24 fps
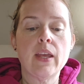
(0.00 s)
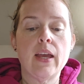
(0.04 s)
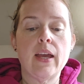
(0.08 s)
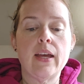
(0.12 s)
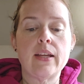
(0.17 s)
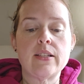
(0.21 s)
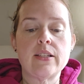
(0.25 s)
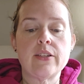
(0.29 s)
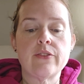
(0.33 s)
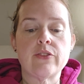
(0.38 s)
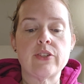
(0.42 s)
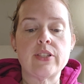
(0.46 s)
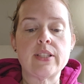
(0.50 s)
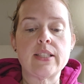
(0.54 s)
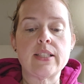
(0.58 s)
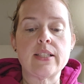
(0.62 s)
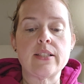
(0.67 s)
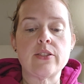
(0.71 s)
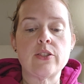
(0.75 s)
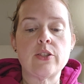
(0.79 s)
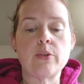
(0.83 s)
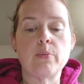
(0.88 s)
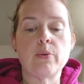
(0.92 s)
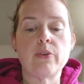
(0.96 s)
and
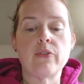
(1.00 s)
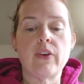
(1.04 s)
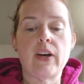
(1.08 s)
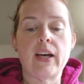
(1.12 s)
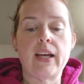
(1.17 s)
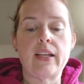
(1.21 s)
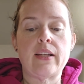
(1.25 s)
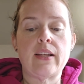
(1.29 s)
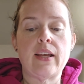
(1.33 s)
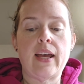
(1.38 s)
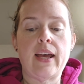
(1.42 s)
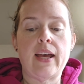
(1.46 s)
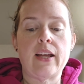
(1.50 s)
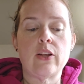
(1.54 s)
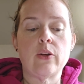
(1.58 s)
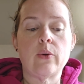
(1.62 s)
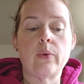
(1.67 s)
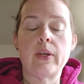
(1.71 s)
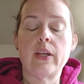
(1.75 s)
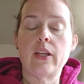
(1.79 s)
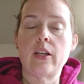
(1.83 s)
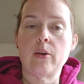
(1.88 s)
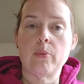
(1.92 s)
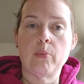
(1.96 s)
differences to provide
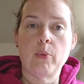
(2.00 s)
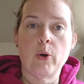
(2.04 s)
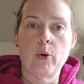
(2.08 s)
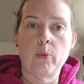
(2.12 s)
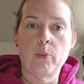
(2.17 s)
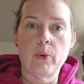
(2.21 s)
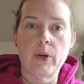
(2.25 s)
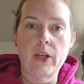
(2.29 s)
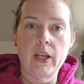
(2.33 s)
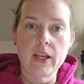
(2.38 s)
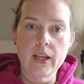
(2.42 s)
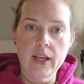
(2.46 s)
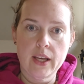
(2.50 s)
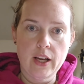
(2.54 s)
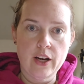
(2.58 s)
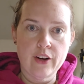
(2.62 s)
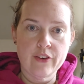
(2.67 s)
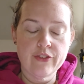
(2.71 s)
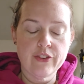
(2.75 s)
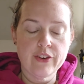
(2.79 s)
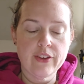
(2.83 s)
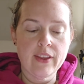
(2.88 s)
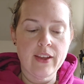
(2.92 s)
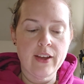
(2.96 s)
adequate and appropriate care
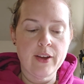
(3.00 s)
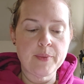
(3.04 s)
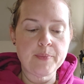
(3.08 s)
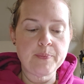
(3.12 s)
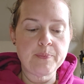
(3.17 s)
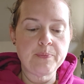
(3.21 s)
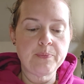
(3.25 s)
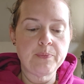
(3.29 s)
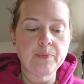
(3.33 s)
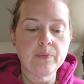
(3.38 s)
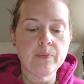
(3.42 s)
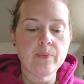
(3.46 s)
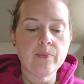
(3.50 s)
for them.